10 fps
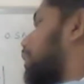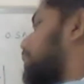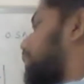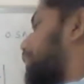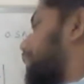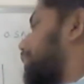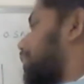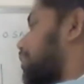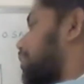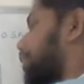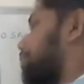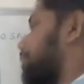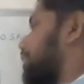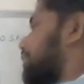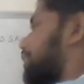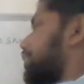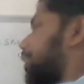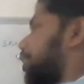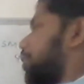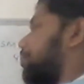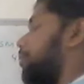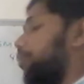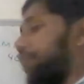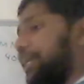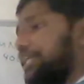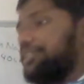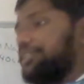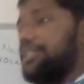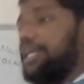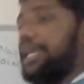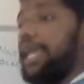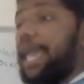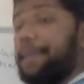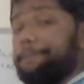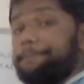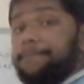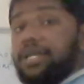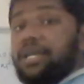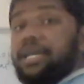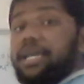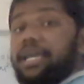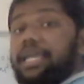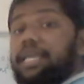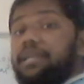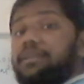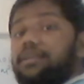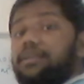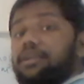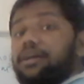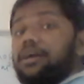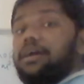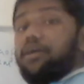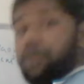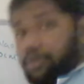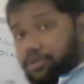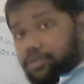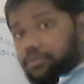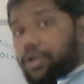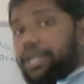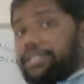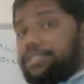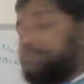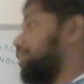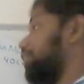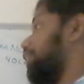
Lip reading: concentration of H plus is 10 to the power minus 3m in 1 decimeter.